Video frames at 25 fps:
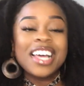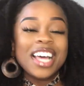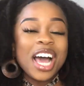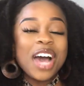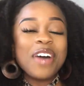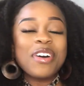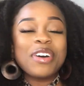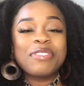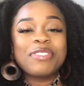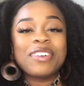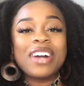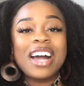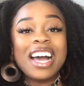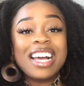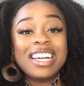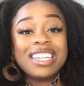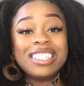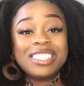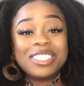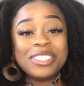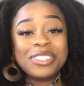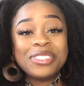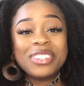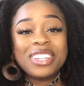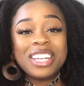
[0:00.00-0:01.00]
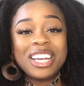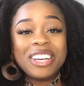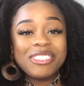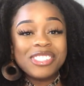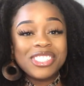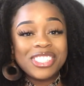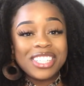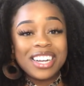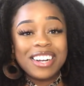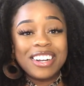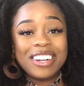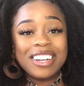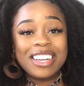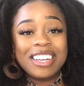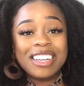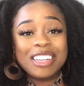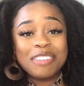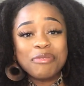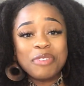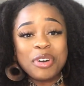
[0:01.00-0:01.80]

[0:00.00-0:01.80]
However, I do love sharing